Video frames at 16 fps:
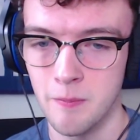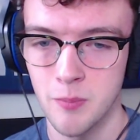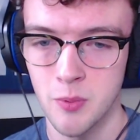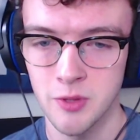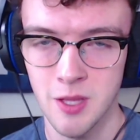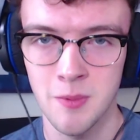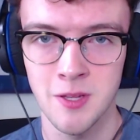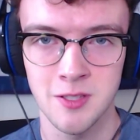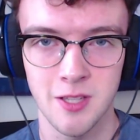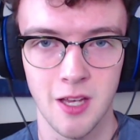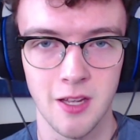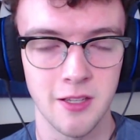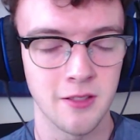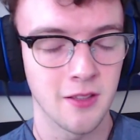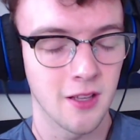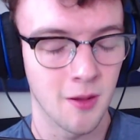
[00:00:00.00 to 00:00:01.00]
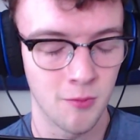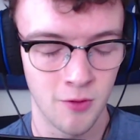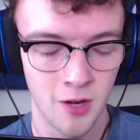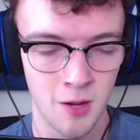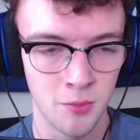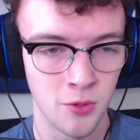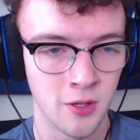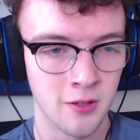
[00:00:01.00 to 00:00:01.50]
With that being said, I'm
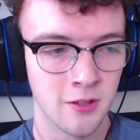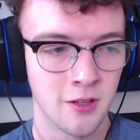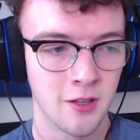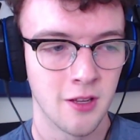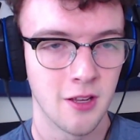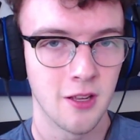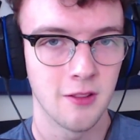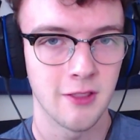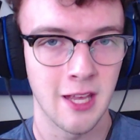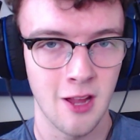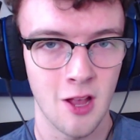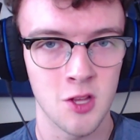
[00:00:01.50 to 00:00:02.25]
rambling. Thank